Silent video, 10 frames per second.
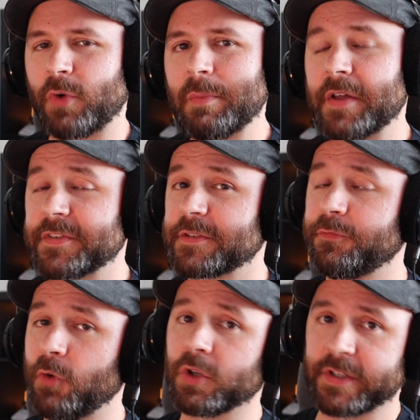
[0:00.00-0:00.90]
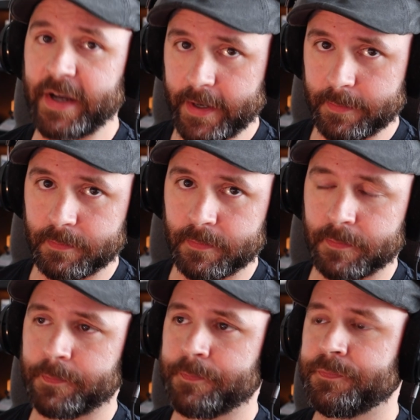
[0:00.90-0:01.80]
3 months full time.
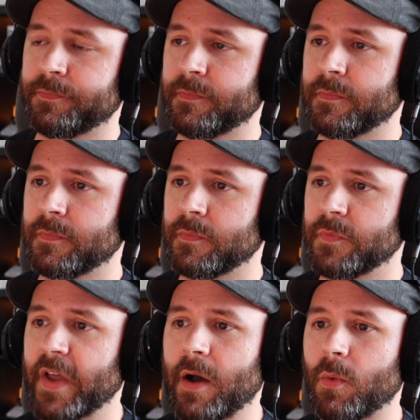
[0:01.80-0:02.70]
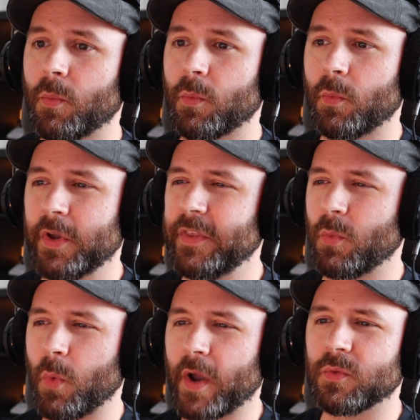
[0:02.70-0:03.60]
Not really
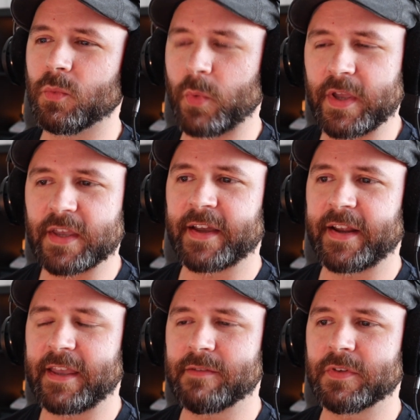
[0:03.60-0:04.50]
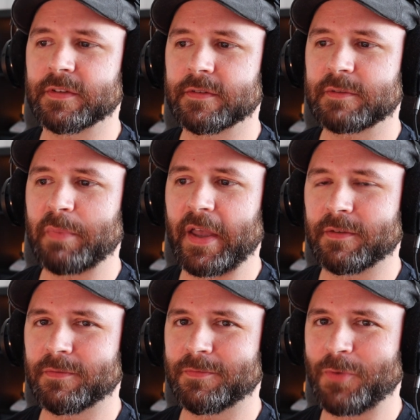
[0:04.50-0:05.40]
1 week had I even
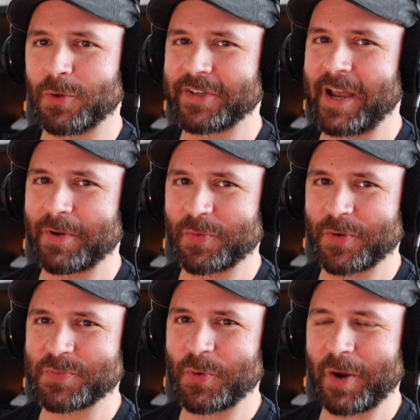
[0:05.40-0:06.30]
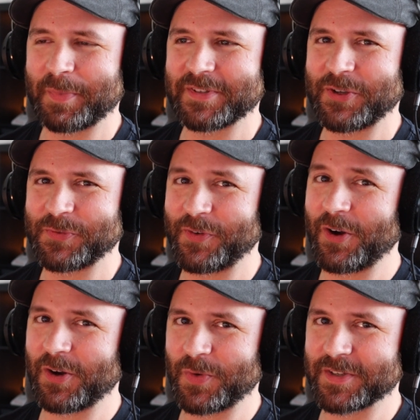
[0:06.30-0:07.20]
spent full time on Witchmore up until
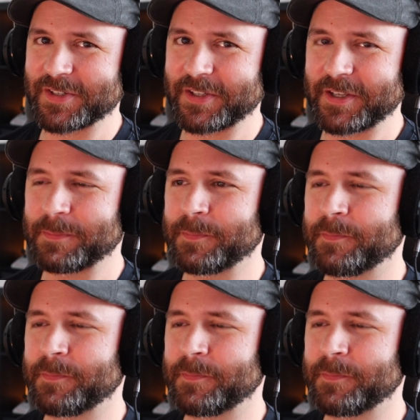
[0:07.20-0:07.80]
very recently.